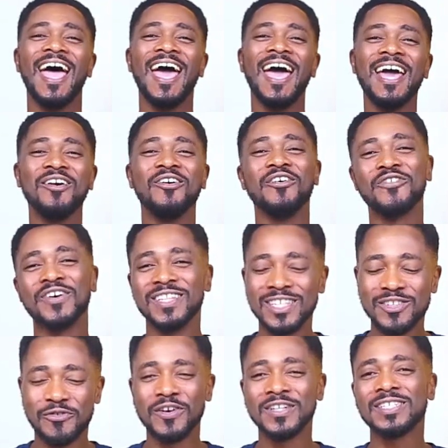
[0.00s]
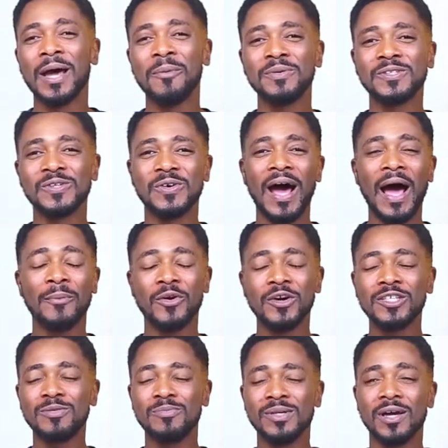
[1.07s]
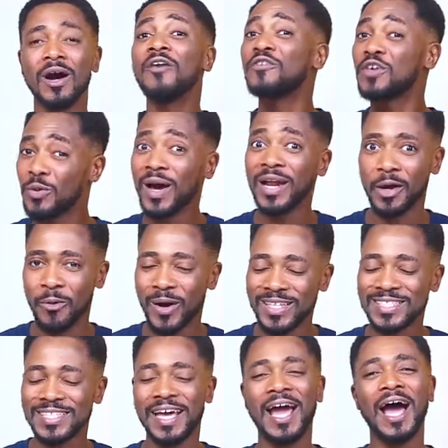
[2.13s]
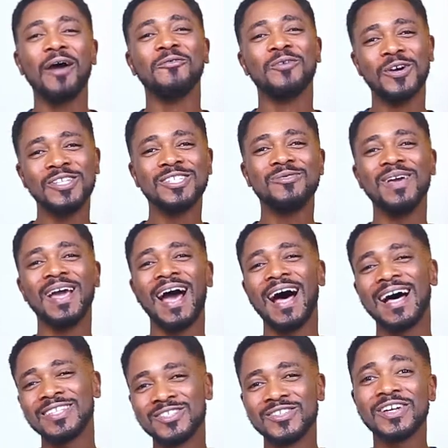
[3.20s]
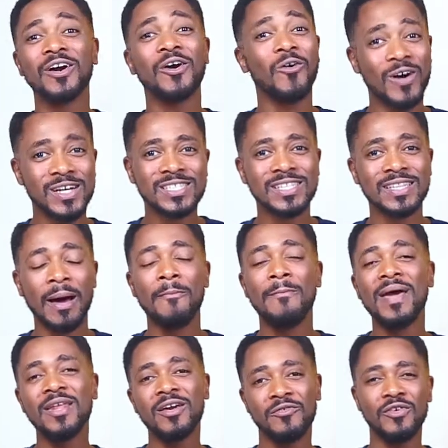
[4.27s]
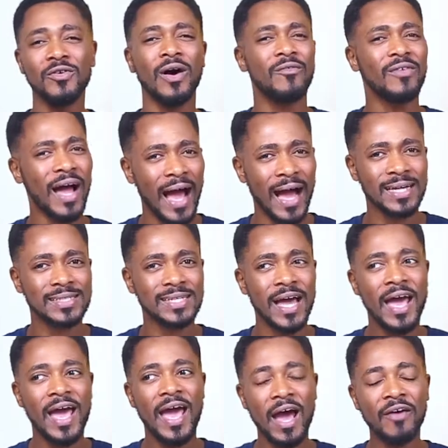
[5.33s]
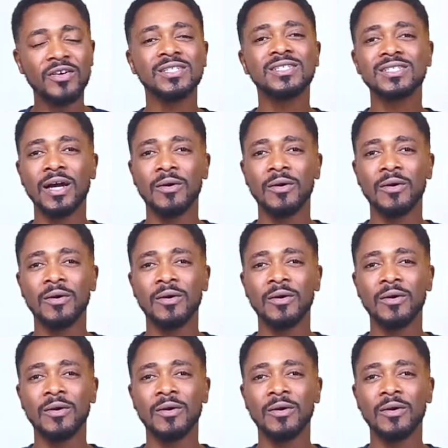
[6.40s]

Anyway, for this first episode, of Q&A Wednesday, I'm going to be answering a question that many of you have asked ever since I